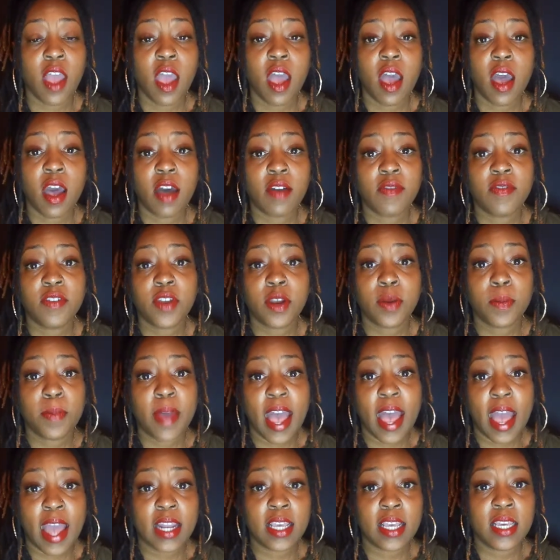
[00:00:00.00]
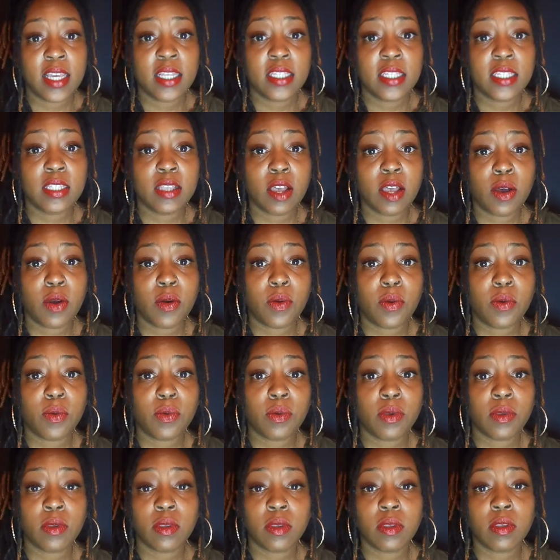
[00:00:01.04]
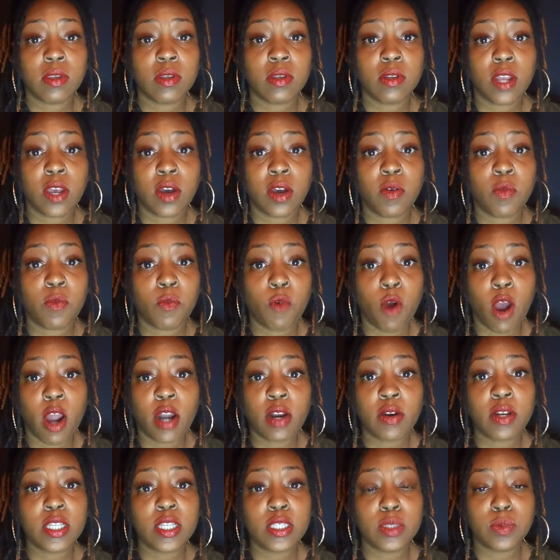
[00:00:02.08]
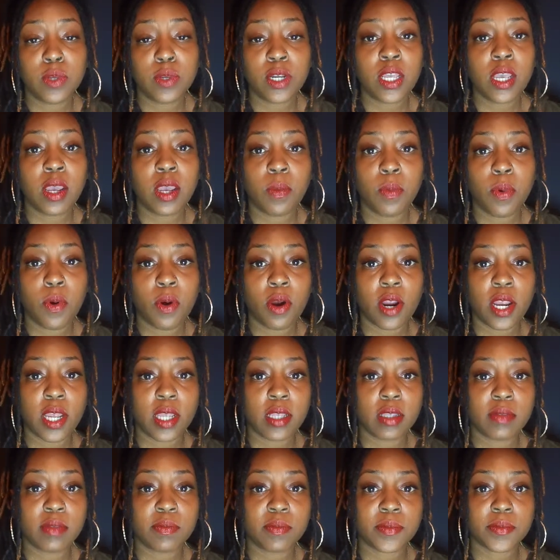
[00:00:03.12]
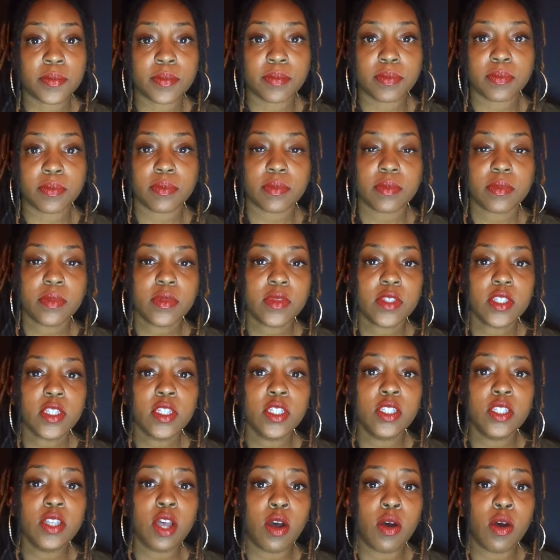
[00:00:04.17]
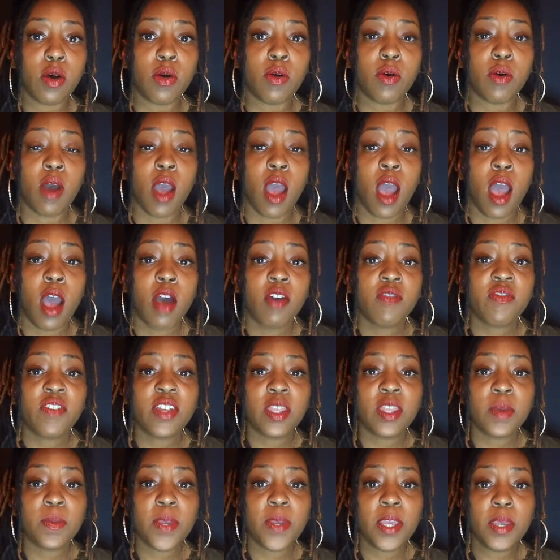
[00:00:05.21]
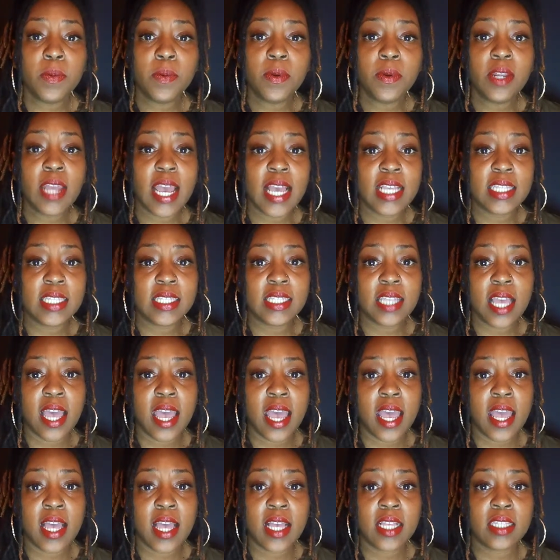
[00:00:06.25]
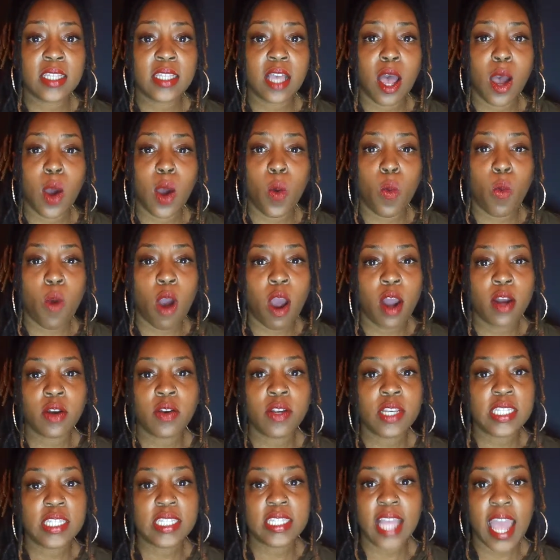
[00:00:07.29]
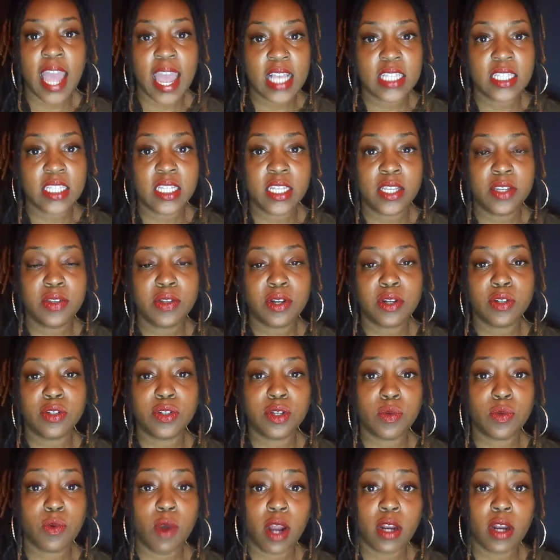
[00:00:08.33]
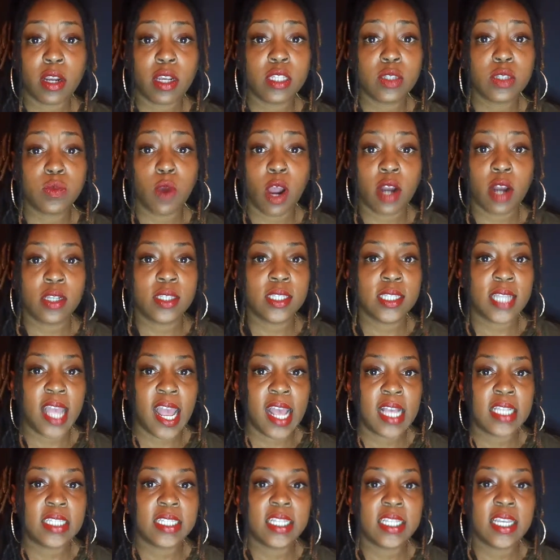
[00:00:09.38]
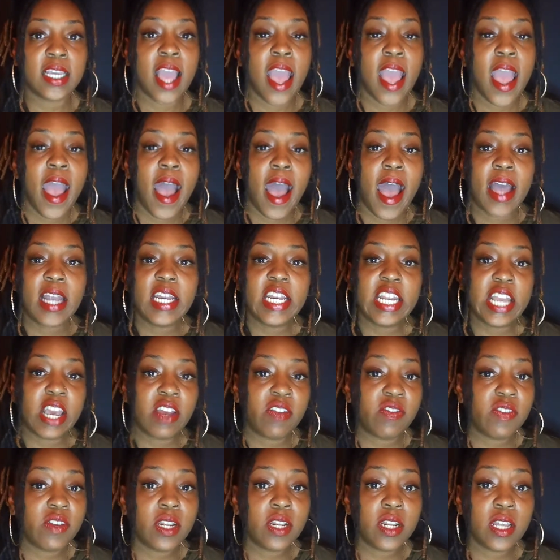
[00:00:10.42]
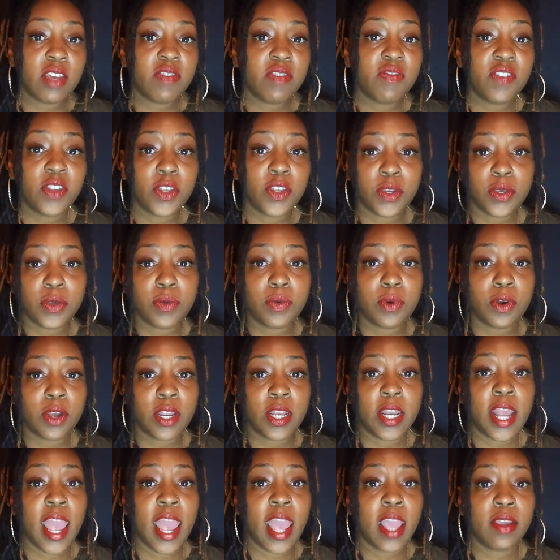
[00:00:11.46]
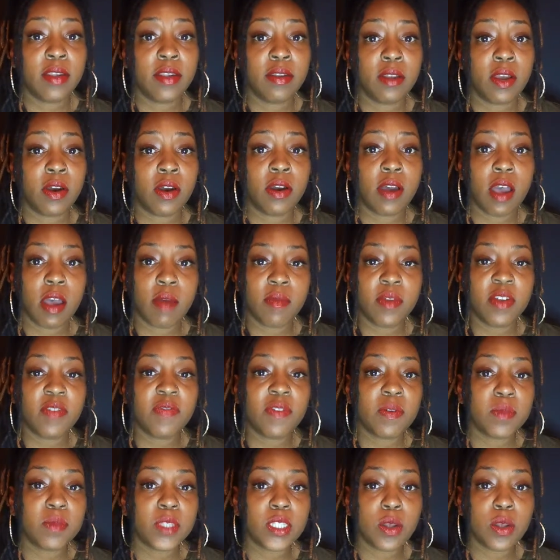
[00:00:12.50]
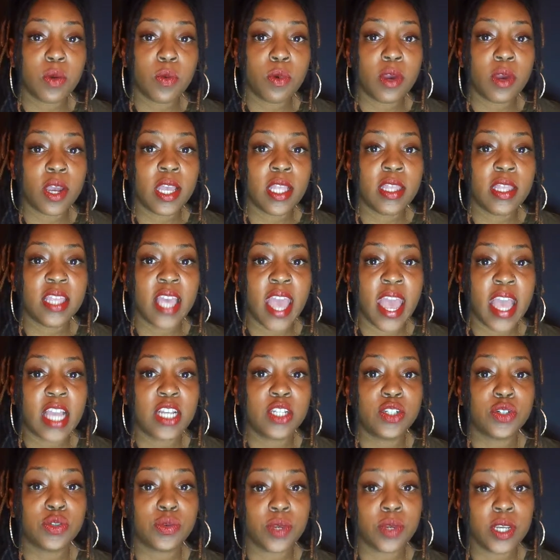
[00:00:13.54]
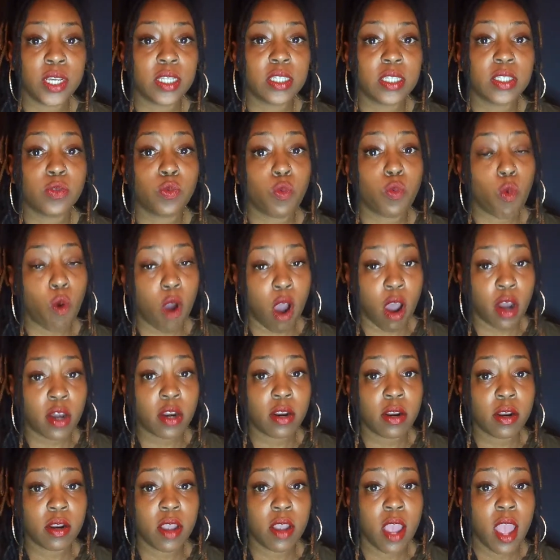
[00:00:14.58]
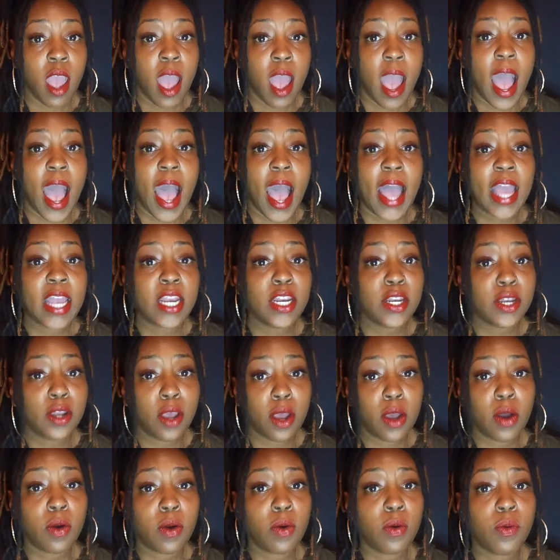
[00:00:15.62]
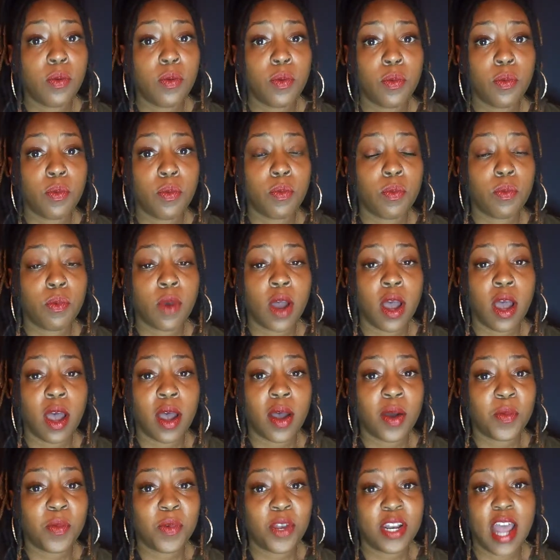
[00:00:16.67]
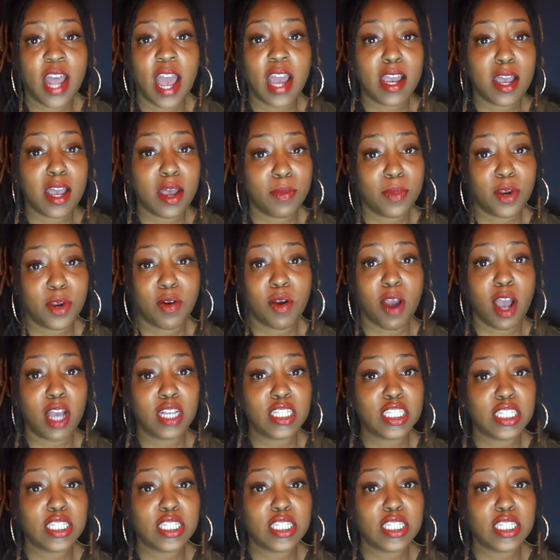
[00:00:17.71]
of your body. So, you know, water is really important. So for the people that says water is nasty, you don't drink water because water is nasty, I definitely feel you on that. You know, coming from someone that drinks water, I know when I come across